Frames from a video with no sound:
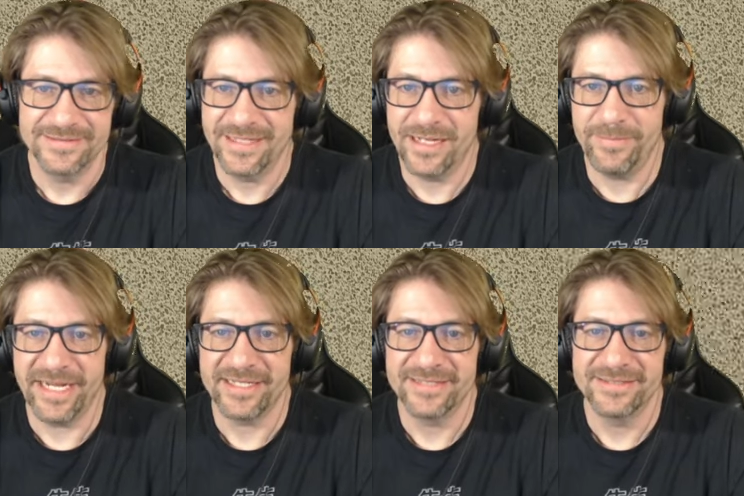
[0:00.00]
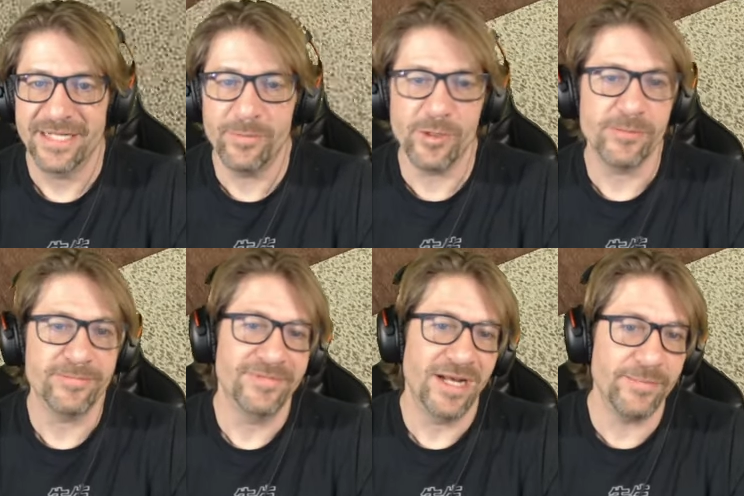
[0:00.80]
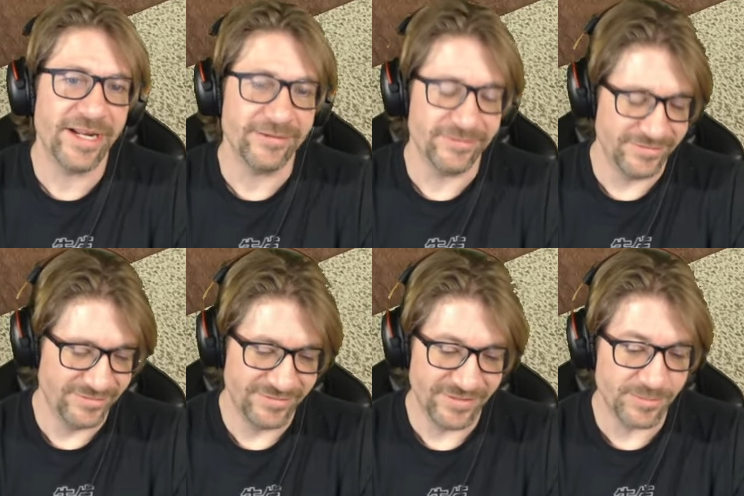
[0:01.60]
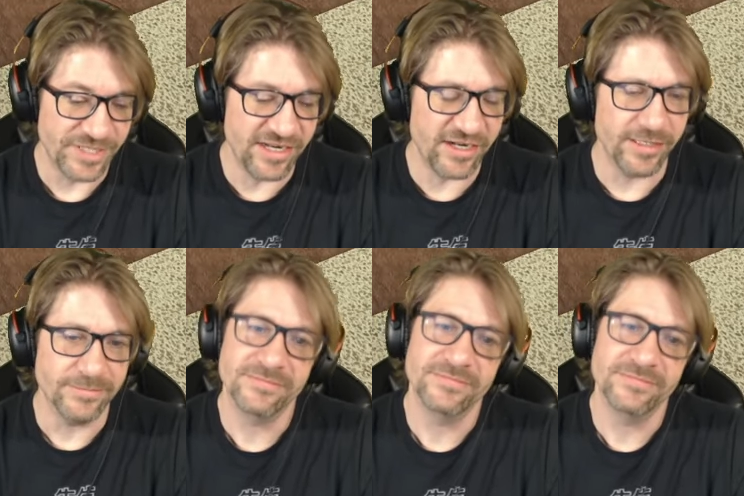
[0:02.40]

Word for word: I'm back. I'm up. I'm down. I'm standing up.